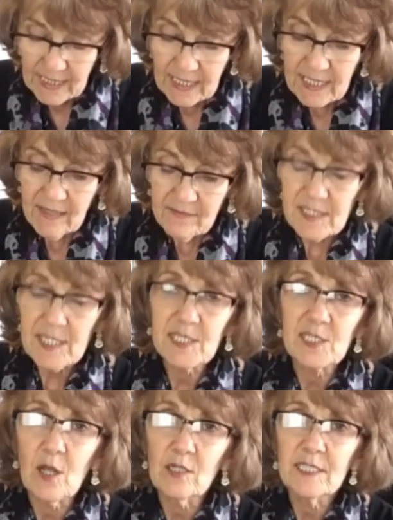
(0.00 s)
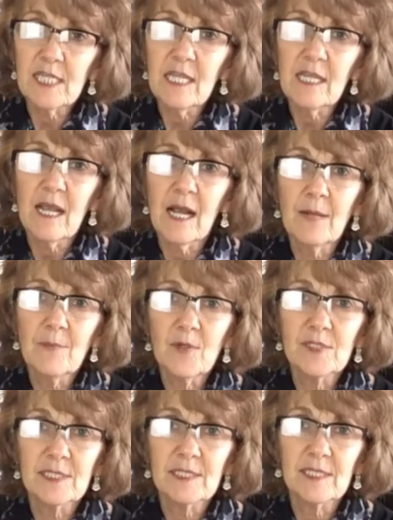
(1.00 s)
it gives a salty,
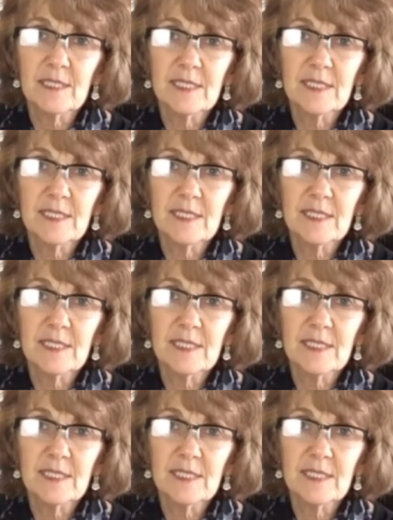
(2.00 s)
almost